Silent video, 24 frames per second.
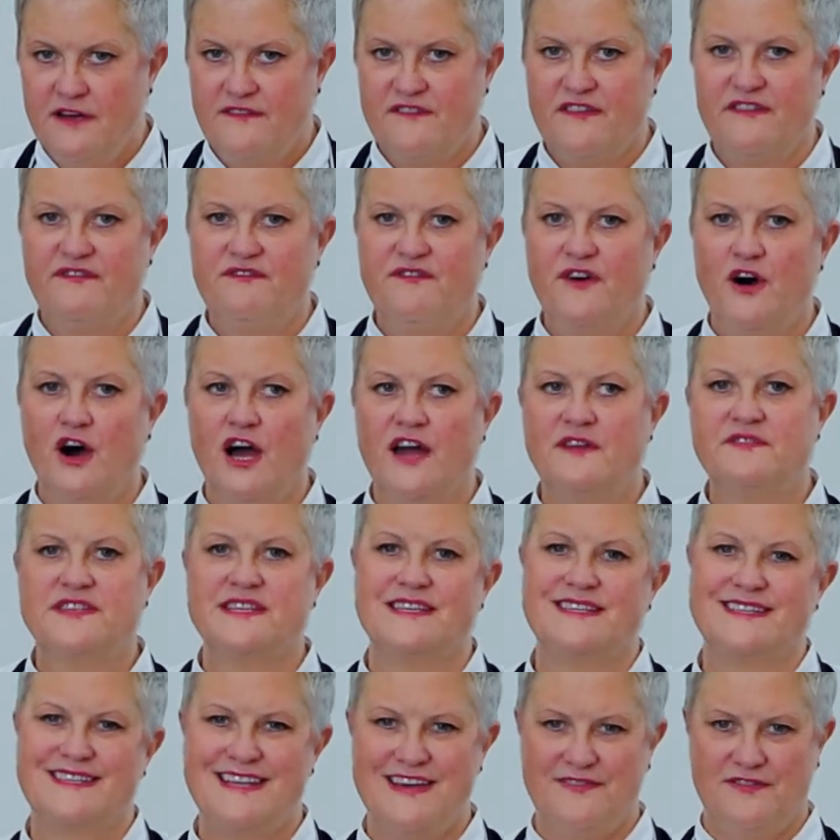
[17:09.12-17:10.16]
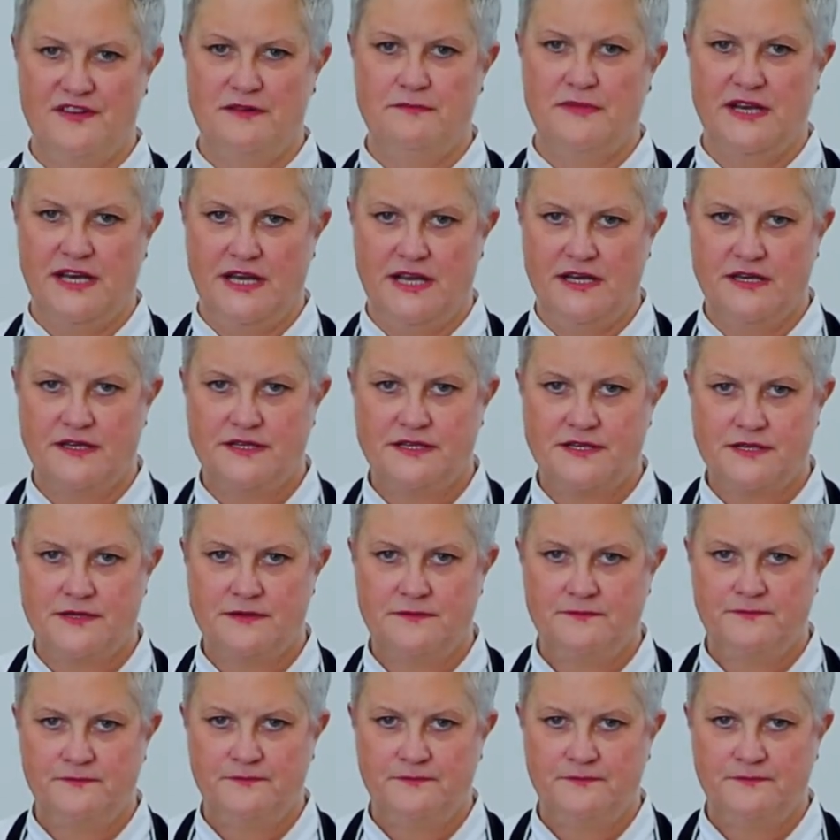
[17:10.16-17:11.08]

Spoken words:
for 5 to 7 minutes.